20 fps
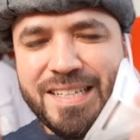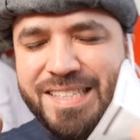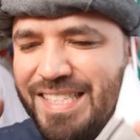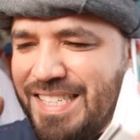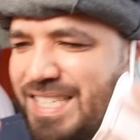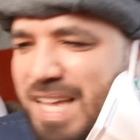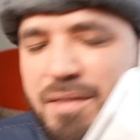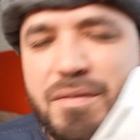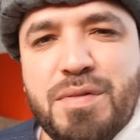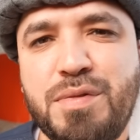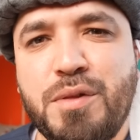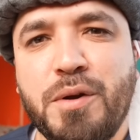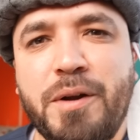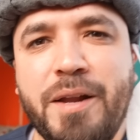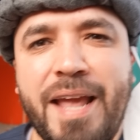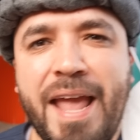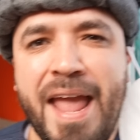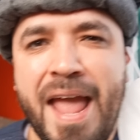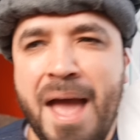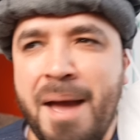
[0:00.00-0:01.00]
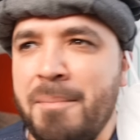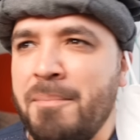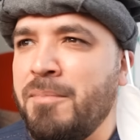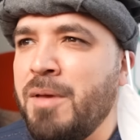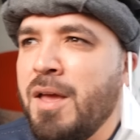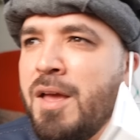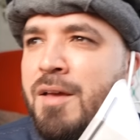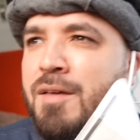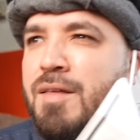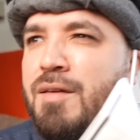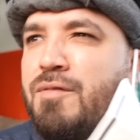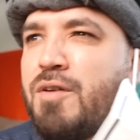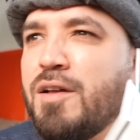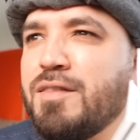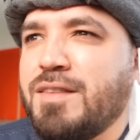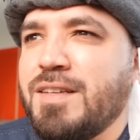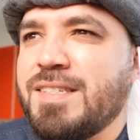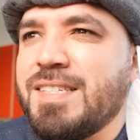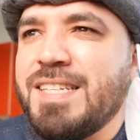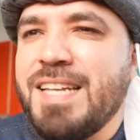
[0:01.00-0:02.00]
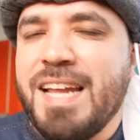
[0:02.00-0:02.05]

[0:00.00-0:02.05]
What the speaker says: It's 7:30 a.m. They've got this